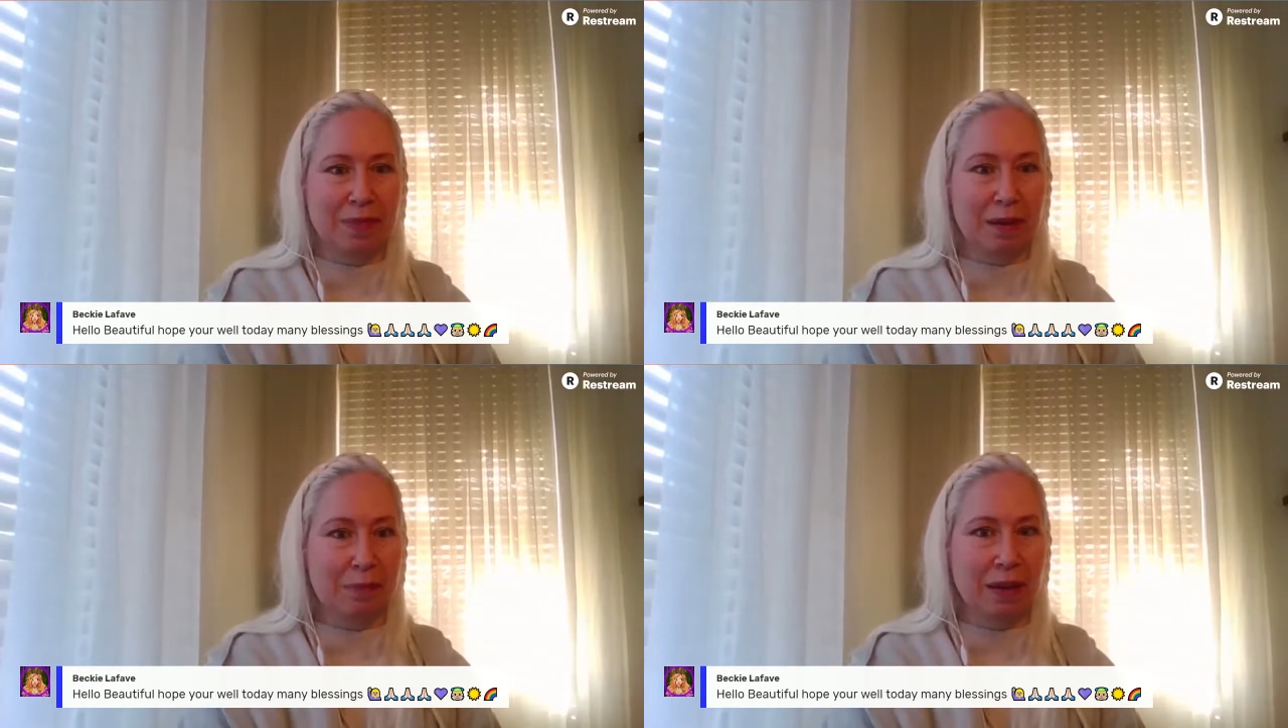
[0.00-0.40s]

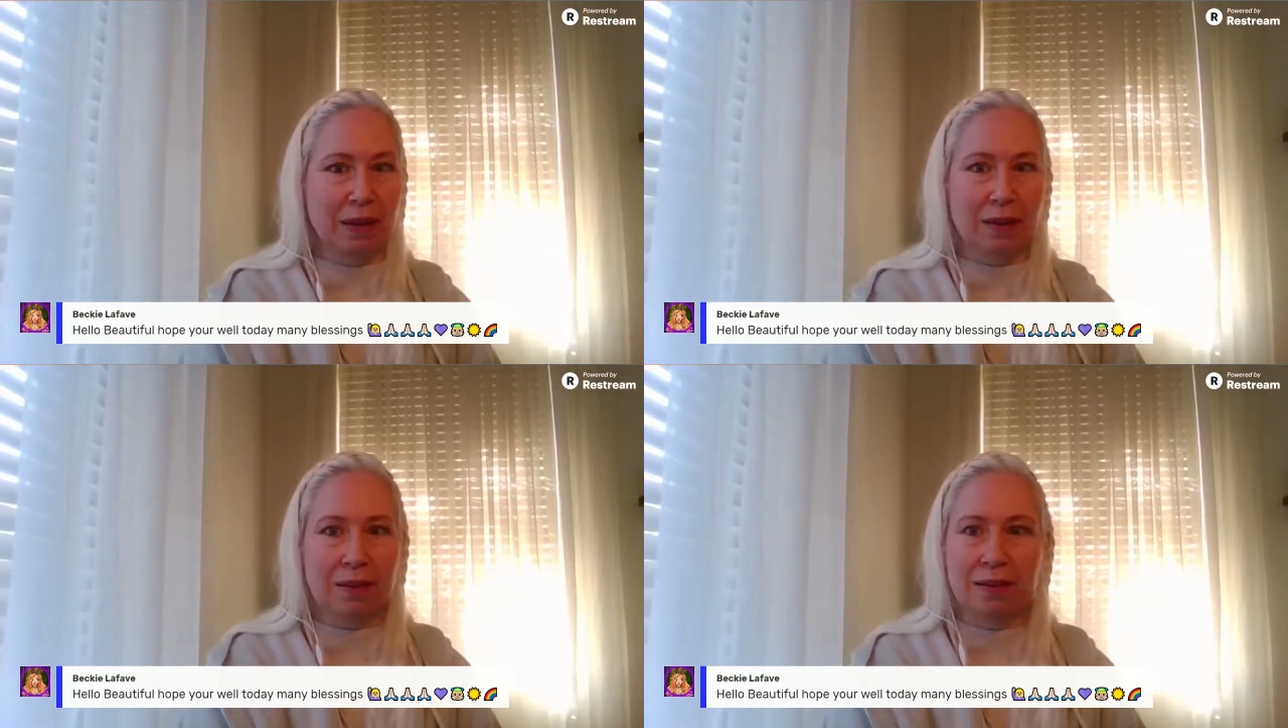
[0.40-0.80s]
Yes, I'm
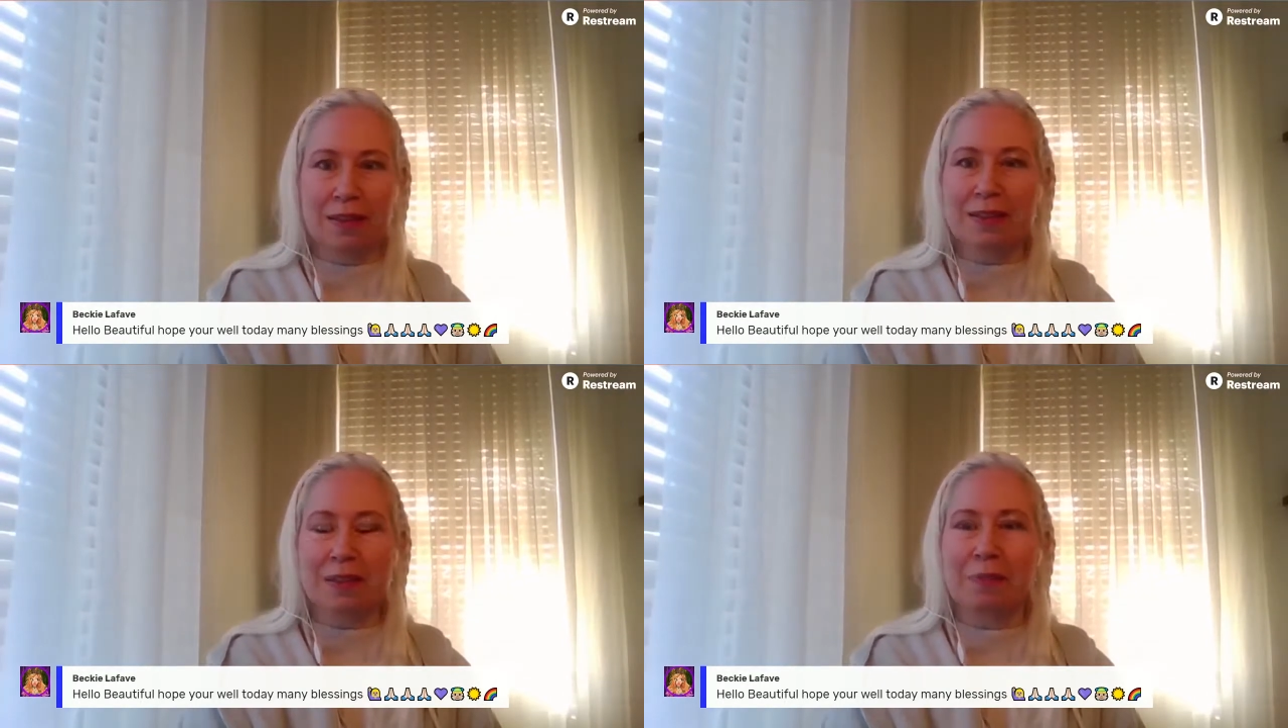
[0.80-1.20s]
back. That's
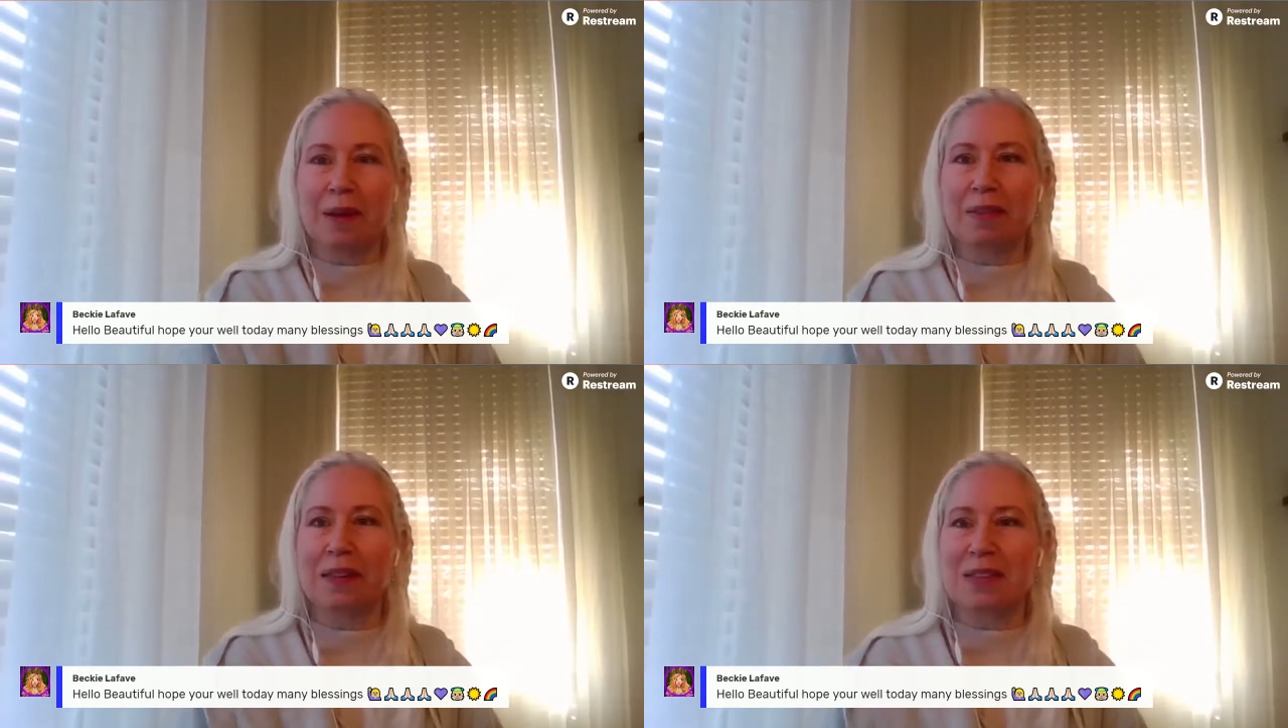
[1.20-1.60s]
good.
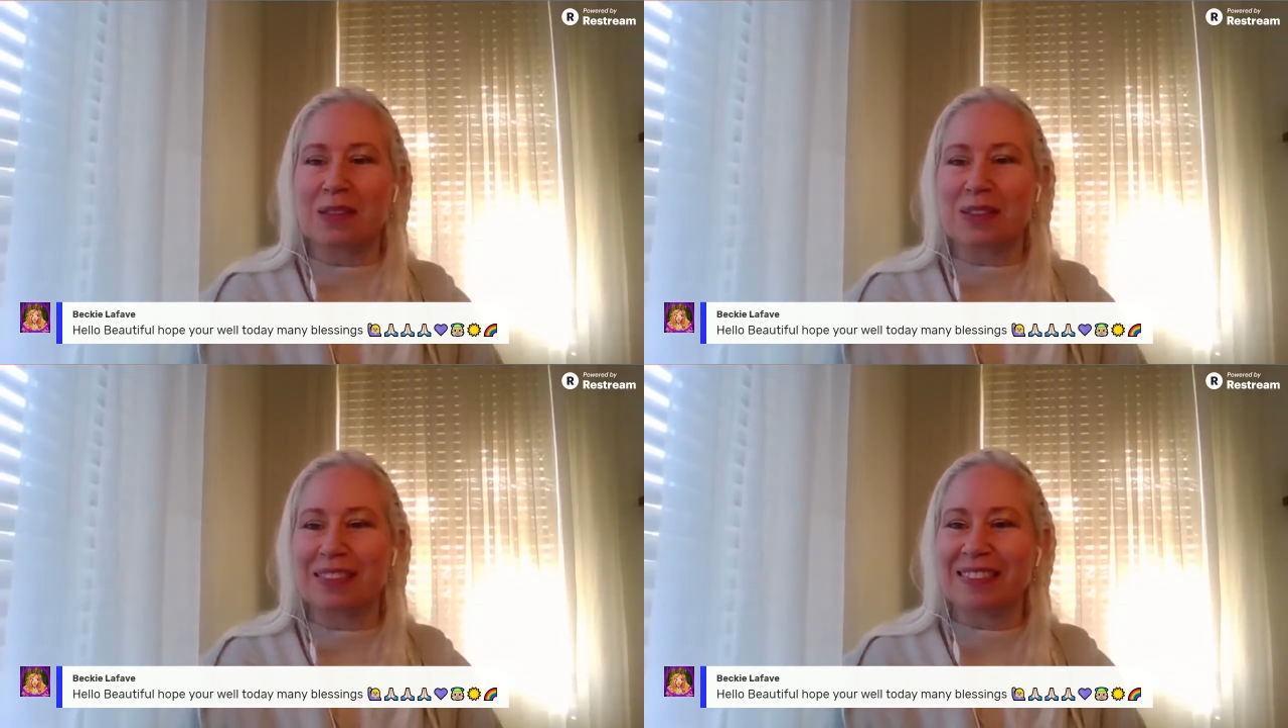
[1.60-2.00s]

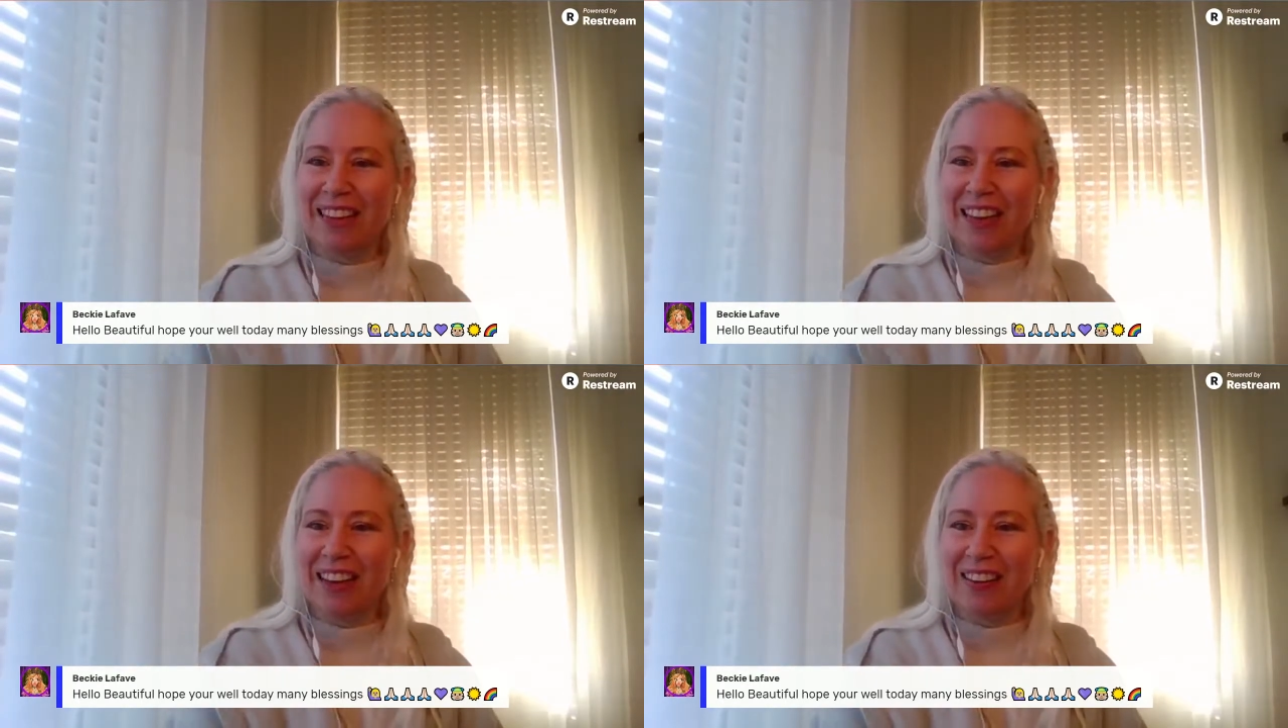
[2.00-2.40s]

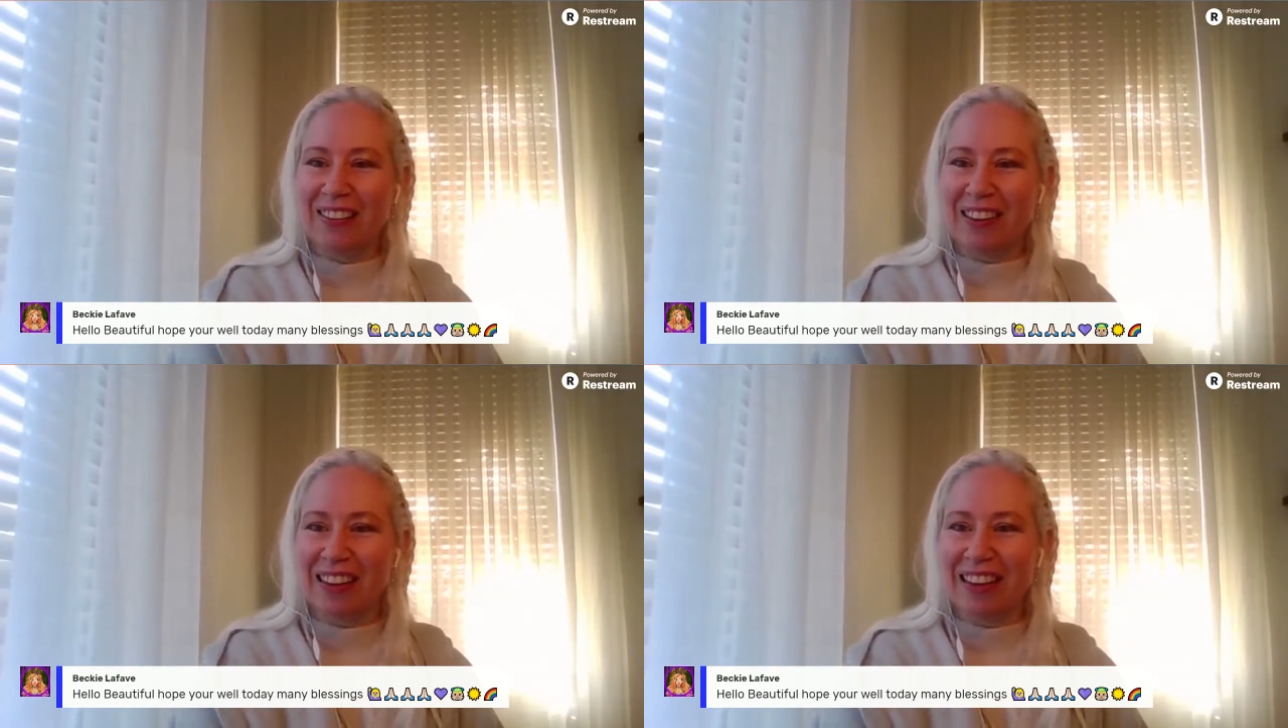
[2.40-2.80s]

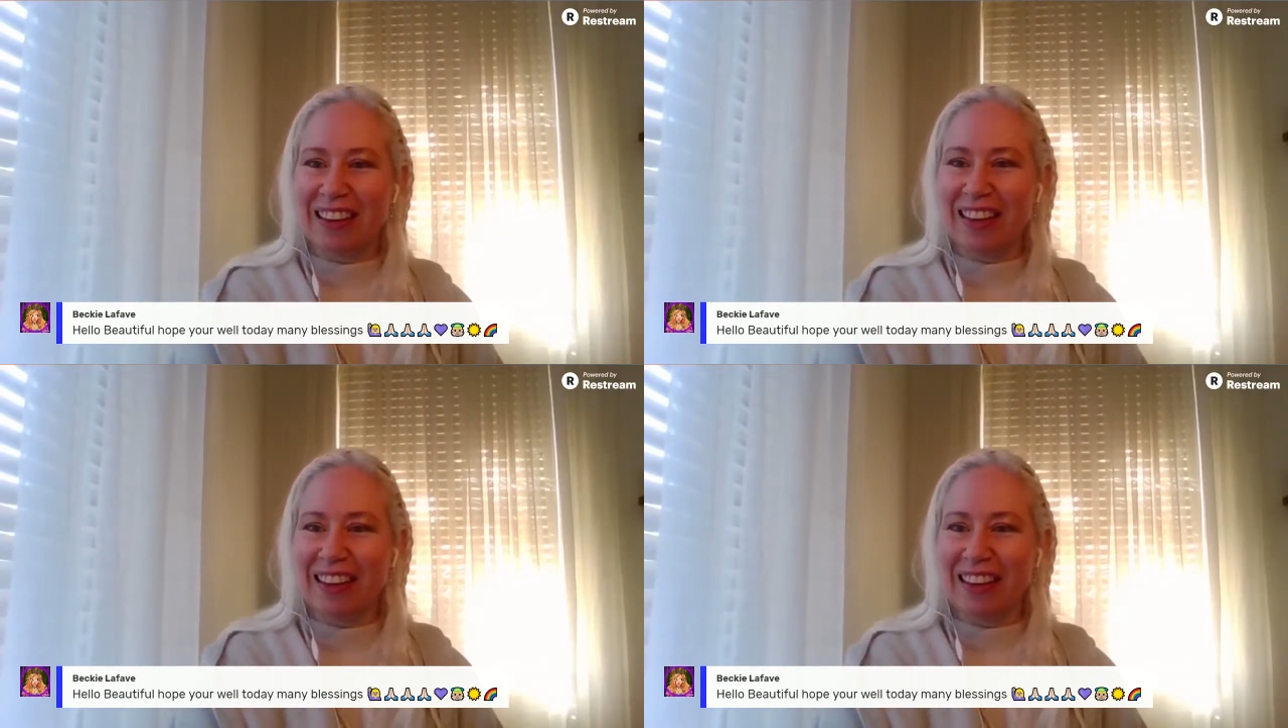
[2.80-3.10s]
Okay.